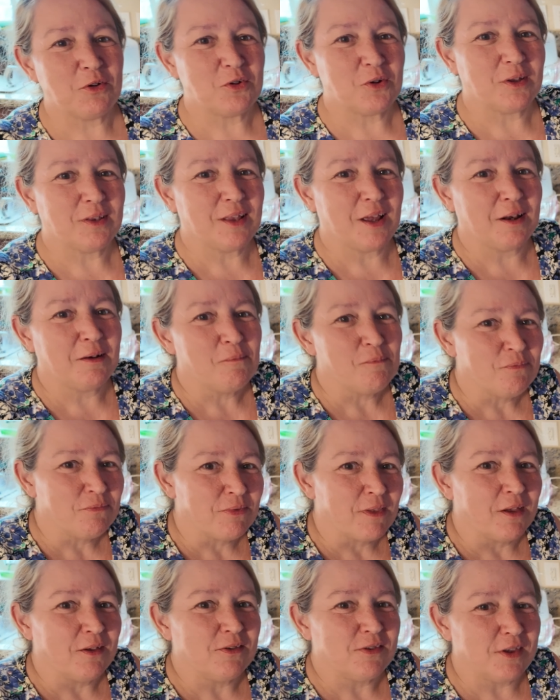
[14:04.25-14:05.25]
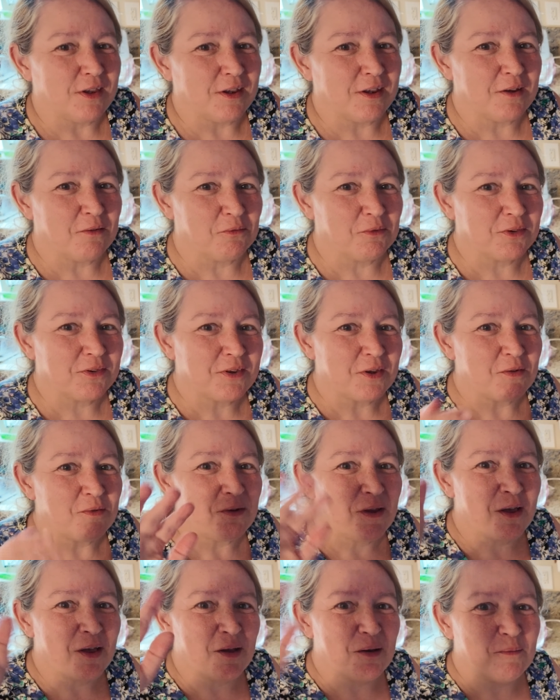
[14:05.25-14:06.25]
enjoyed that. See you again real
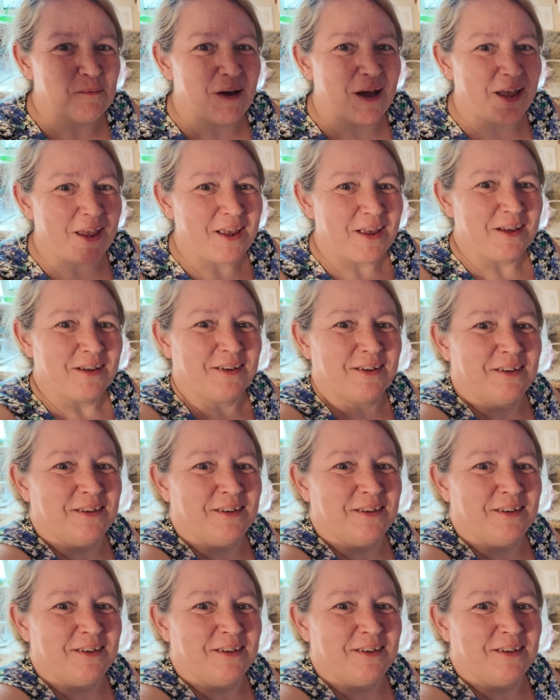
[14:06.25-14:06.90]
soon. Bye.